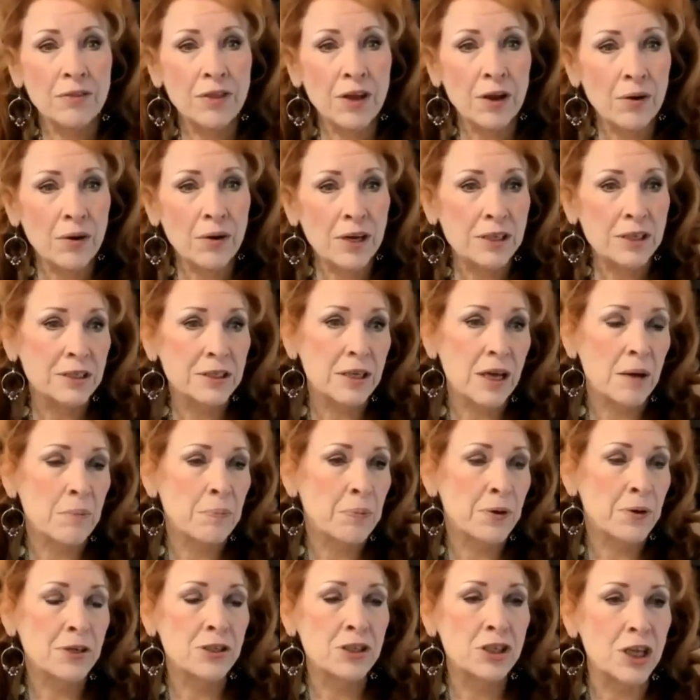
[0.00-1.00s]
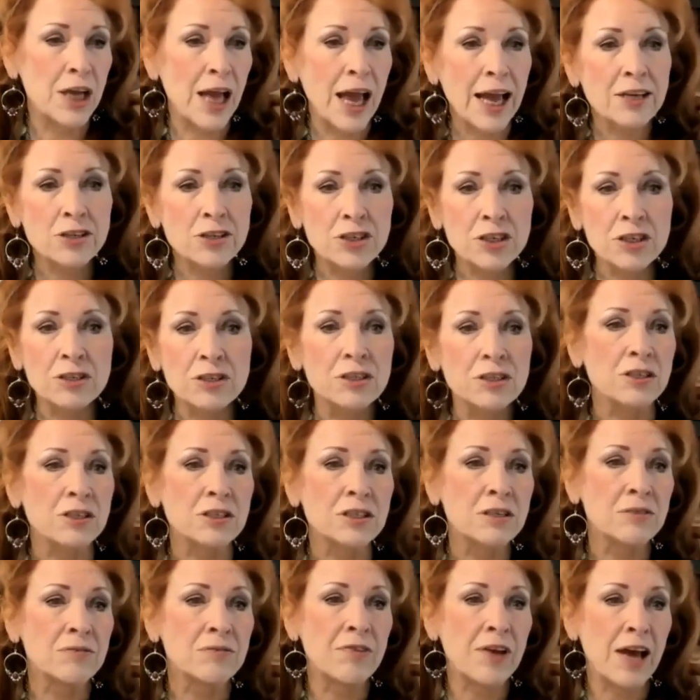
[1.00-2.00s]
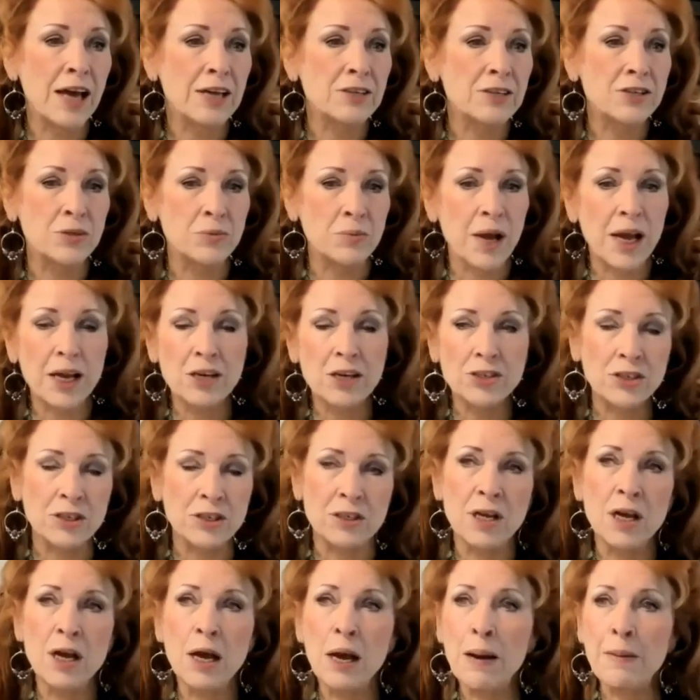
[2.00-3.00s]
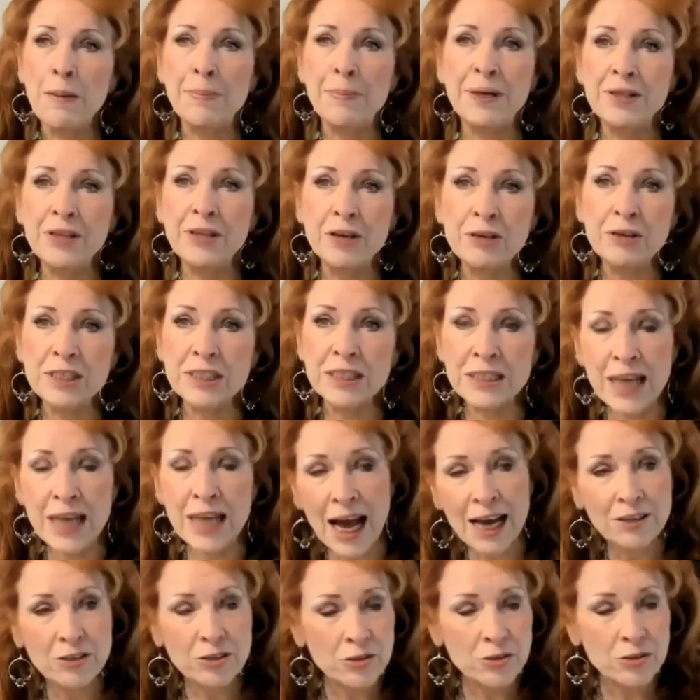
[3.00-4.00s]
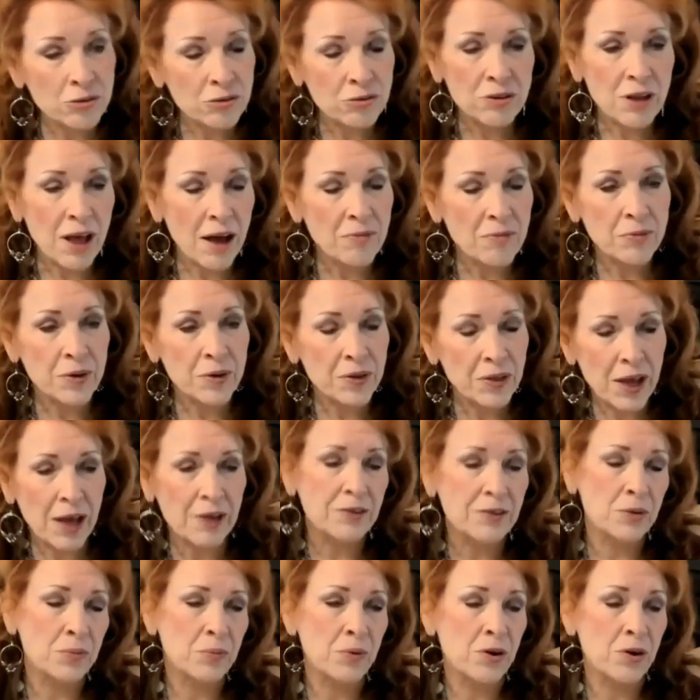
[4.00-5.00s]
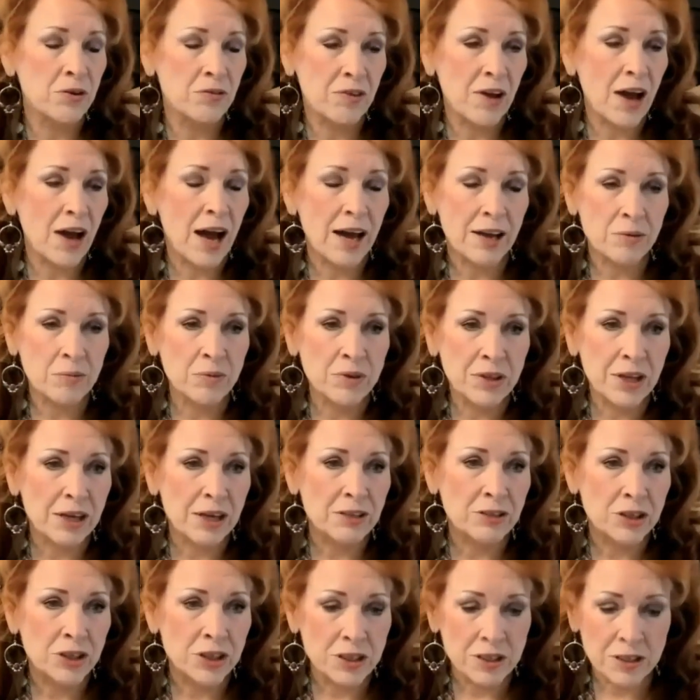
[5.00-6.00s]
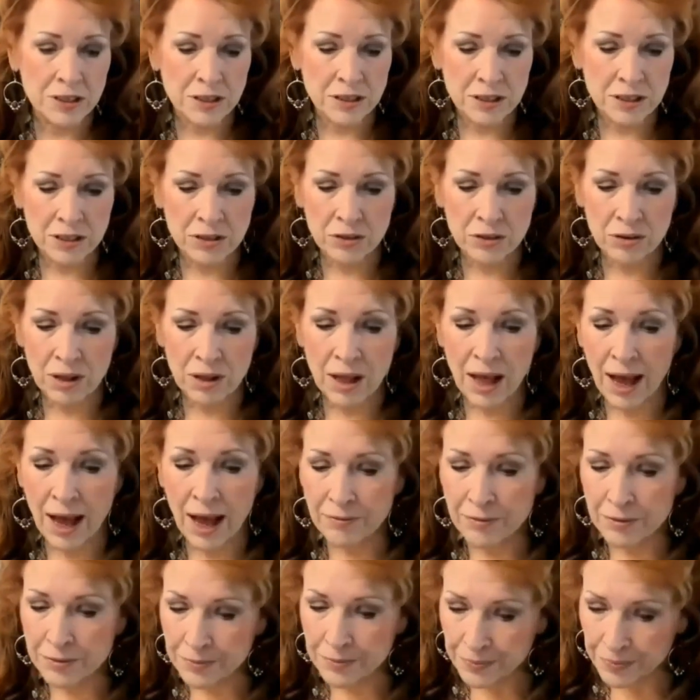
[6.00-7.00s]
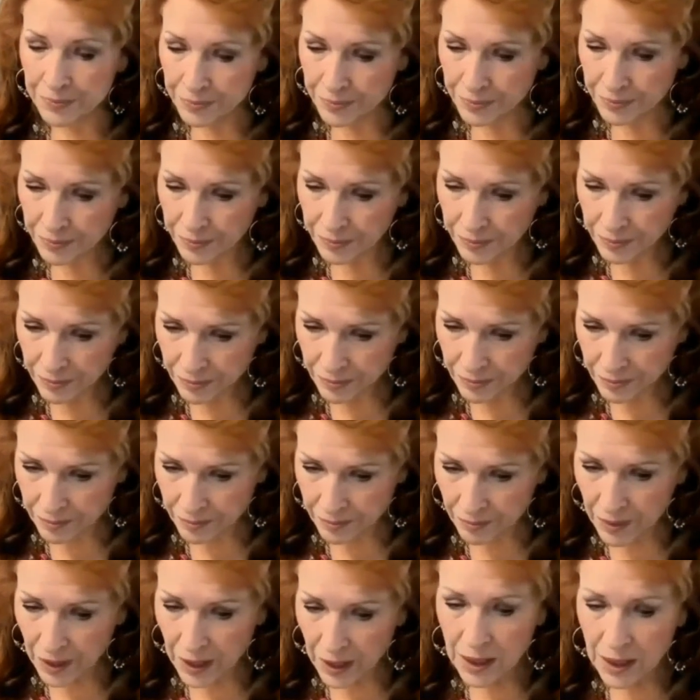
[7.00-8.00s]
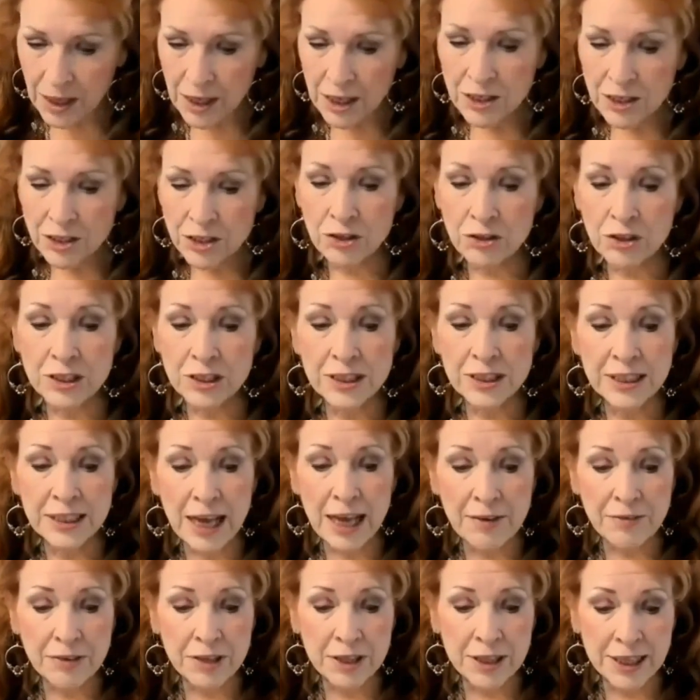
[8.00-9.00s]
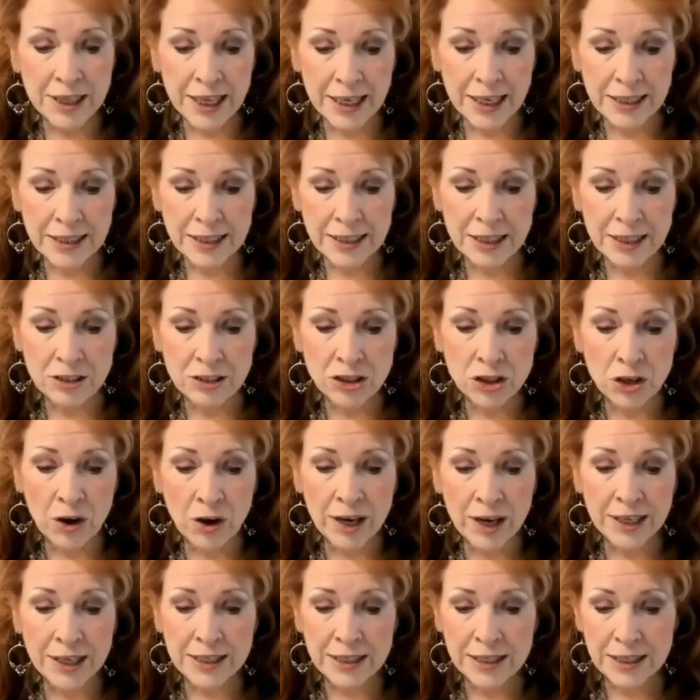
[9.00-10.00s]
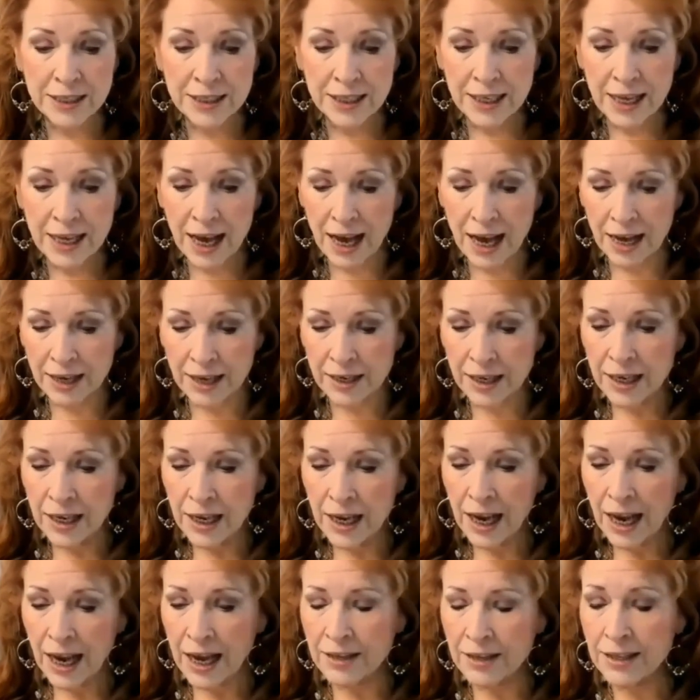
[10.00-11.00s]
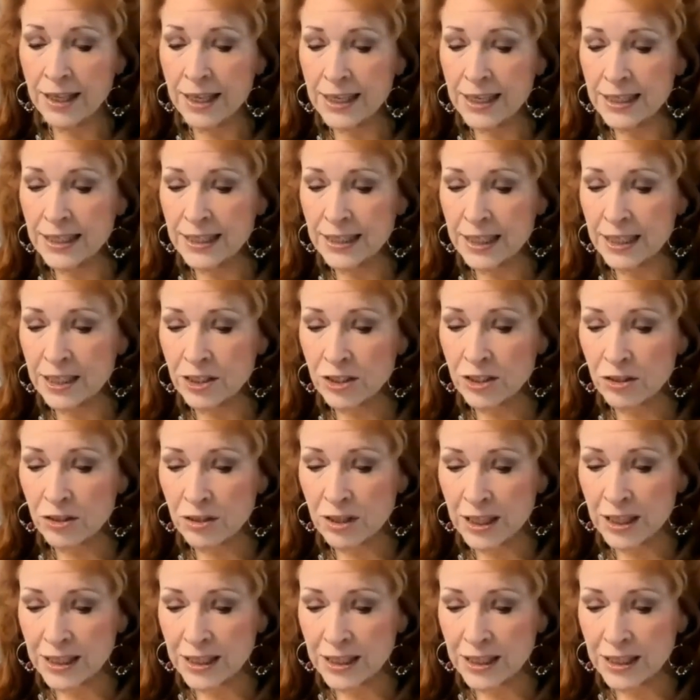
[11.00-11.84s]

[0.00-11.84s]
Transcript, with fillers: there is appreciation, there's infatuation, but there is not true love without the word of God and without Jesus in your life. So there's seven things that join us to God and these things are